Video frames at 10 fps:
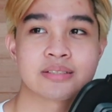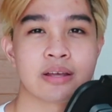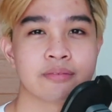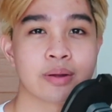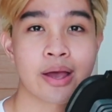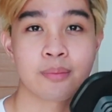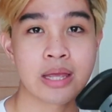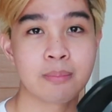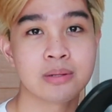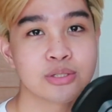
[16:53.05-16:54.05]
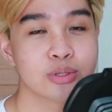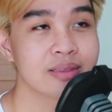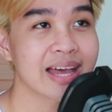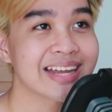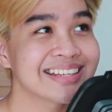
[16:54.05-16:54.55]
if ever I'd be able to do
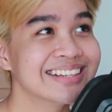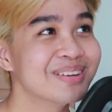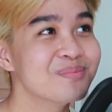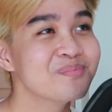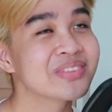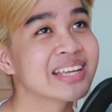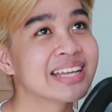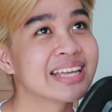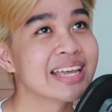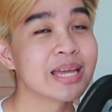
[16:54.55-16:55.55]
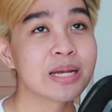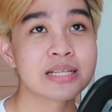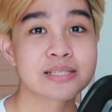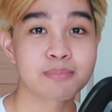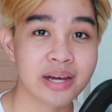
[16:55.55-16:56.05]
that, in
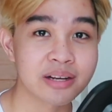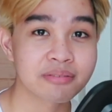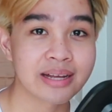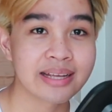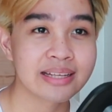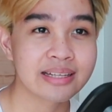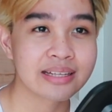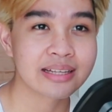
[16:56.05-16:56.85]
Spotify.